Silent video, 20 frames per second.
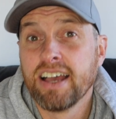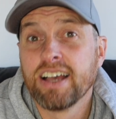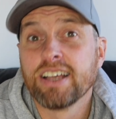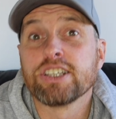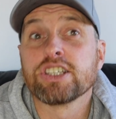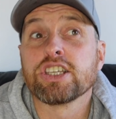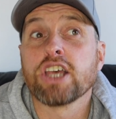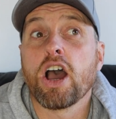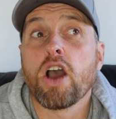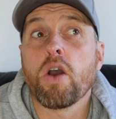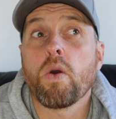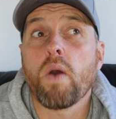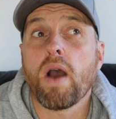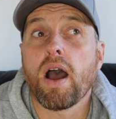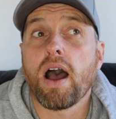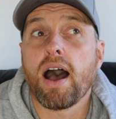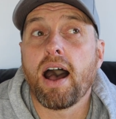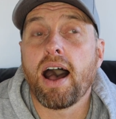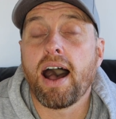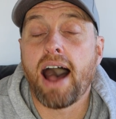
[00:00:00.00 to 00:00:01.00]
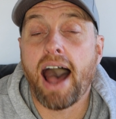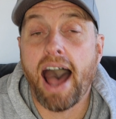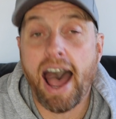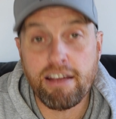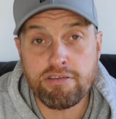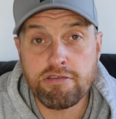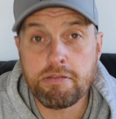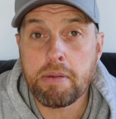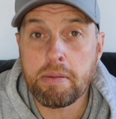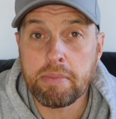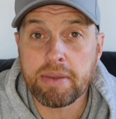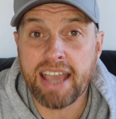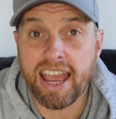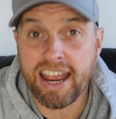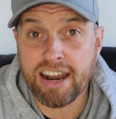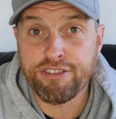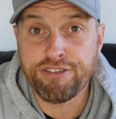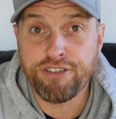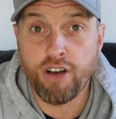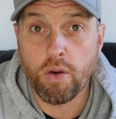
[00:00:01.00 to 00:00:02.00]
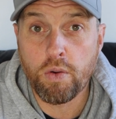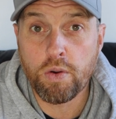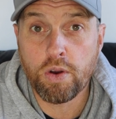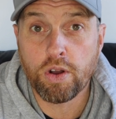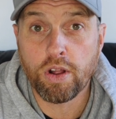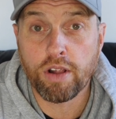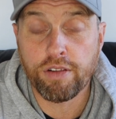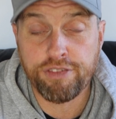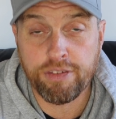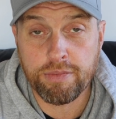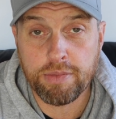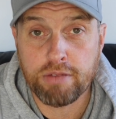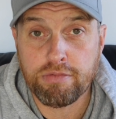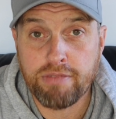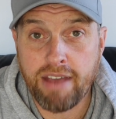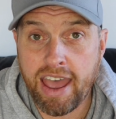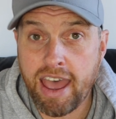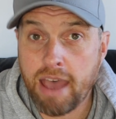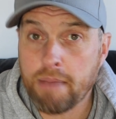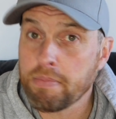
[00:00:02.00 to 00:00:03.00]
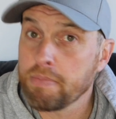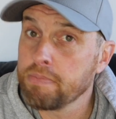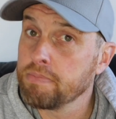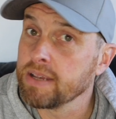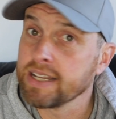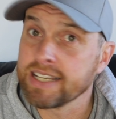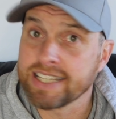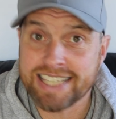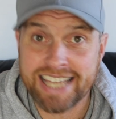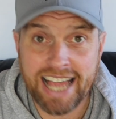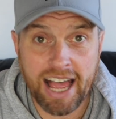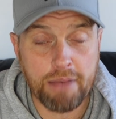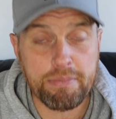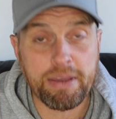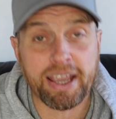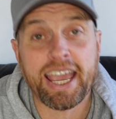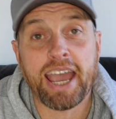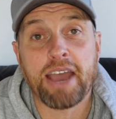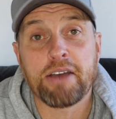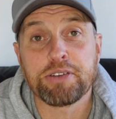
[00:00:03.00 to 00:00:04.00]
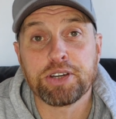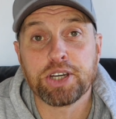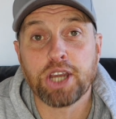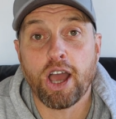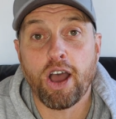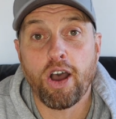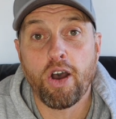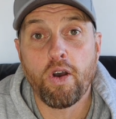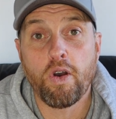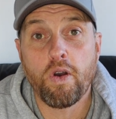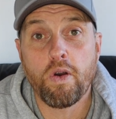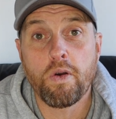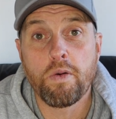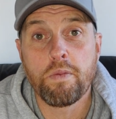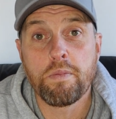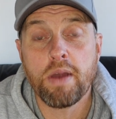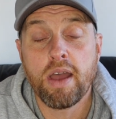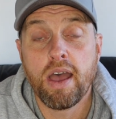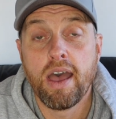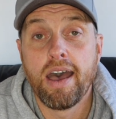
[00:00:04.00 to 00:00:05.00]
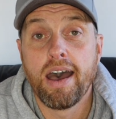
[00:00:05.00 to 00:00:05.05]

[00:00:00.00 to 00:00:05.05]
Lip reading: So I remember getting a phone call from the rep, being sat on my couch at home,